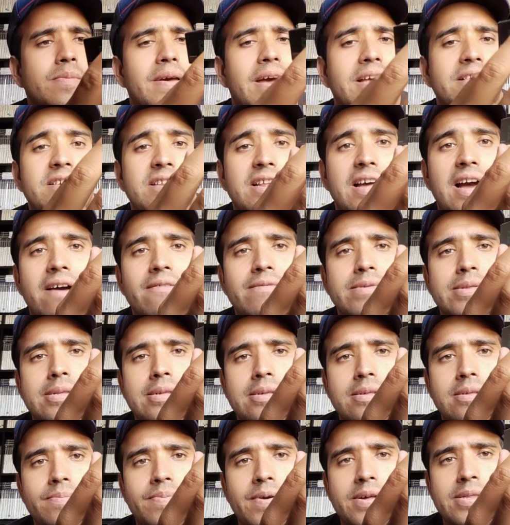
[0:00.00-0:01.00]
me, actually I haven't
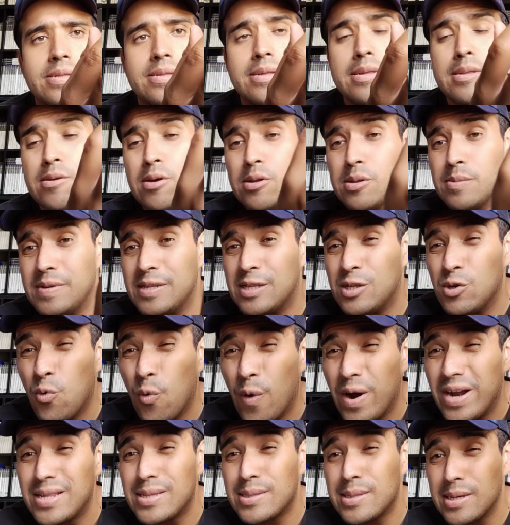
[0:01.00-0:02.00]
seen the prices. This cost me
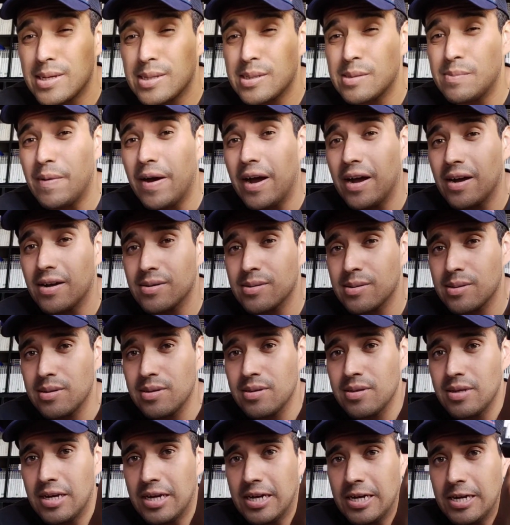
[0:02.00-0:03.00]

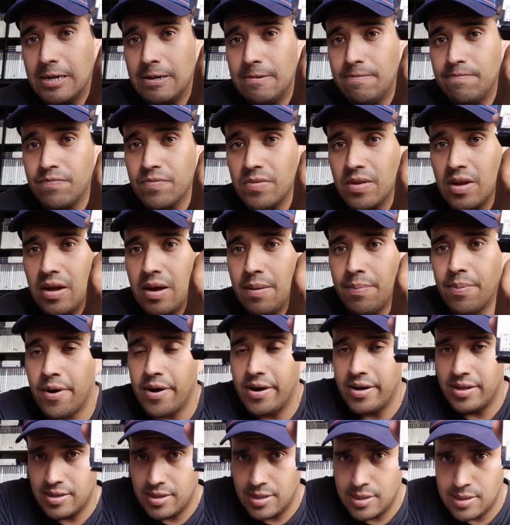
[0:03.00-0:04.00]
$26.
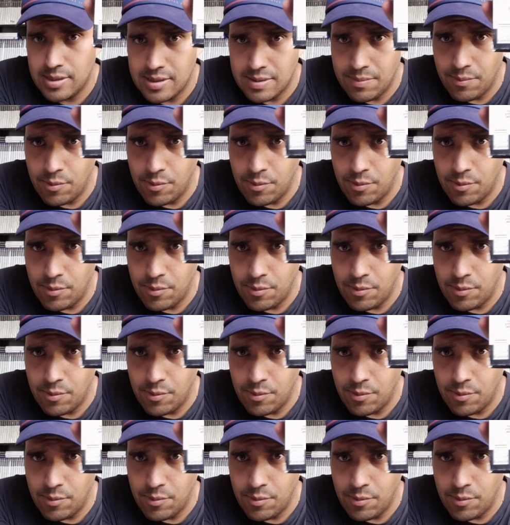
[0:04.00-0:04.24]
Apparently this is the